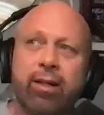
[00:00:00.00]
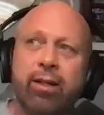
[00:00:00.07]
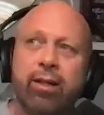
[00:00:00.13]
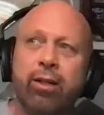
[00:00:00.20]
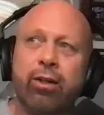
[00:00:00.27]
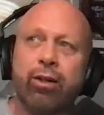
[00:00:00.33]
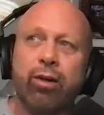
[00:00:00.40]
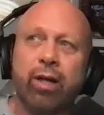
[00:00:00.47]

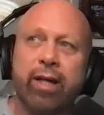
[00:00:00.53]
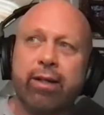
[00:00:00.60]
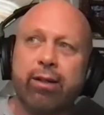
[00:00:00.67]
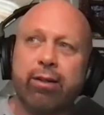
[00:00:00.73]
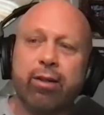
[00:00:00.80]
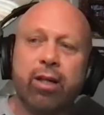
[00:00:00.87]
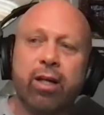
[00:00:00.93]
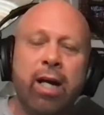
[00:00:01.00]
you know, like
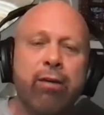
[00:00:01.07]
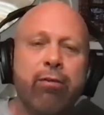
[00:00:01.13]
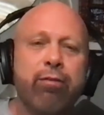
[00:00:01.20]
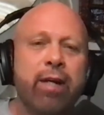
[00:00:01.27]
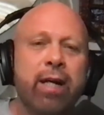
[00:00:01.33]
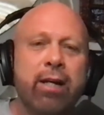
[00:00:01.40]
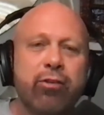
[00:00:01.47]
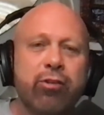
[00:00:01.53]
I
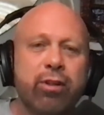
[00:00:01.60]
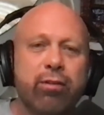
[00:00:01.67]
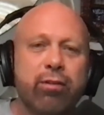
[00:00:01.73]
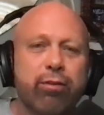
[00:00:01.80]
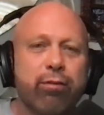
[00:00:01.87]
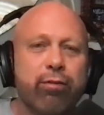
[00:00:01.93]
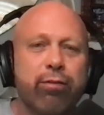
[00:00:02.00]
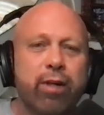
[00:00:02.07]
fasted
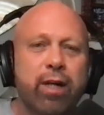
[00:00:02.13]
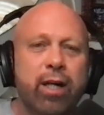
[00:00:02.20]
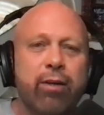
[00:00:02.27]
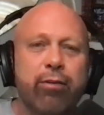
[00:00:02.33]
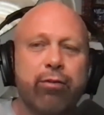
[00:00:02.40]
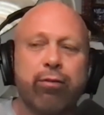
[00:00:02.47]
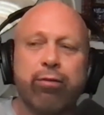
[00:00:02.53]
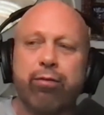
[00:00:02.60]
for five
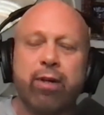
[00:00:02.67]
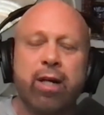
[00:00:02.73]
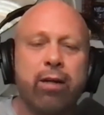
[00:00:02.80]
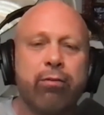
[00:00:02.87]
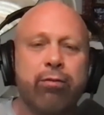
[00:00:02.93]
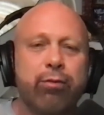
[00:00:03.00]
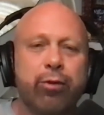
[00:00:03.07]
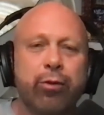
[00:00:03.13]
for
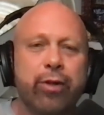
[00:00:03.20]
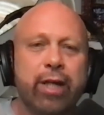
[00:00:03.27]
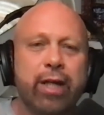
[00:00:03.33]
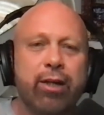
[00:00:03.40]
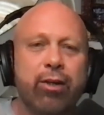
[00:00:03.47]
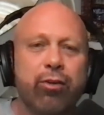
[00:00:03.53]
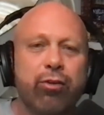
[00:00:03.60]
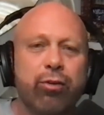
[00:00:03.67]
five full
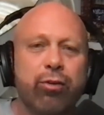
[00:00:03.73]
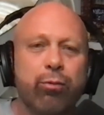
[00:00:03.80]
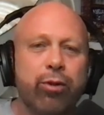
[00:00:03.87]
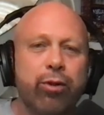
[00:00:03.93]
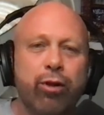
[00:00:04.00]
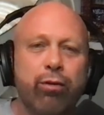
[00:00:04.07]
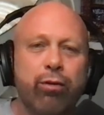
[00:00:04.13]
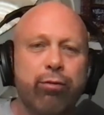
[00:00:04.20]
days with
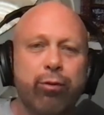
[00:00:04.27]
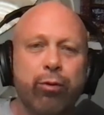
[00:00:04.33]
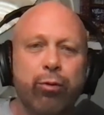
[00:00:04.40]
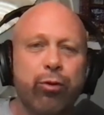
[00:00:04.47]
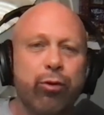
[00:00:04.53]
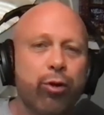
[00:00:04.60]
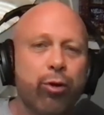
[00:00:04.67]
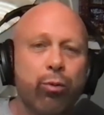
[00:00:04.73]
no
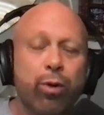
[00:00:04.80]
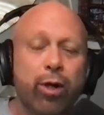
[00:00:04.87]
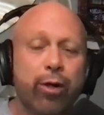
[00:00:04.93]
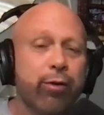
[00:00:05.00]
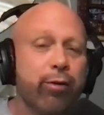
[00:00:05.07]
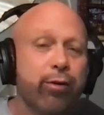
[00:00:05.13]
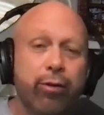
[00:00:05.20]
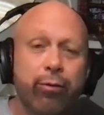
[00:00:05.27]
food, no
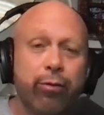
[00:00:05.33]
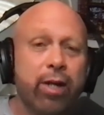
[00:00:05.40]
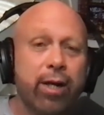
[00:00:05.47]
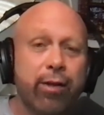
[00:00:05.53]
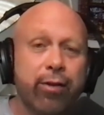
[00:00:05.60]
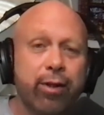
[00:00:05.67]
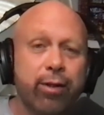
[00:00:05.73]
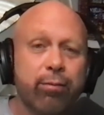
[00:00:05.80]
water, no
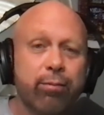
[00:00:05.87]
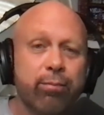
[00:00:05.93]
nothing.